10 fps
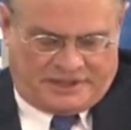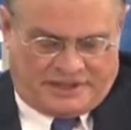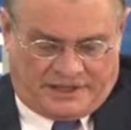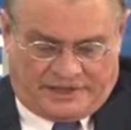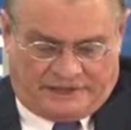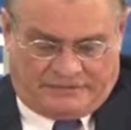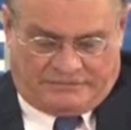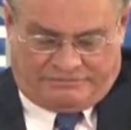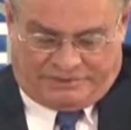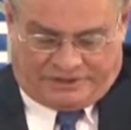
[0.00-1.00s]

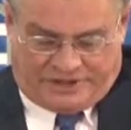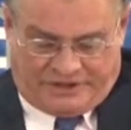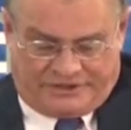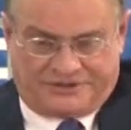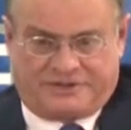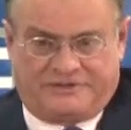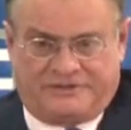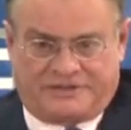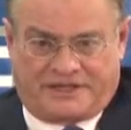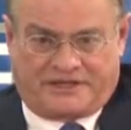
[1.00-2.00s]
but they also,
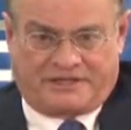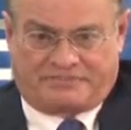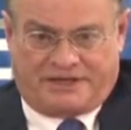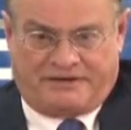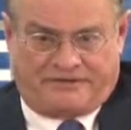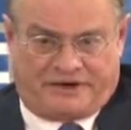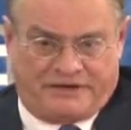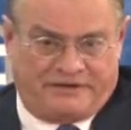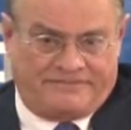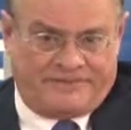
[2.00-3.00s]
the Saudis played a very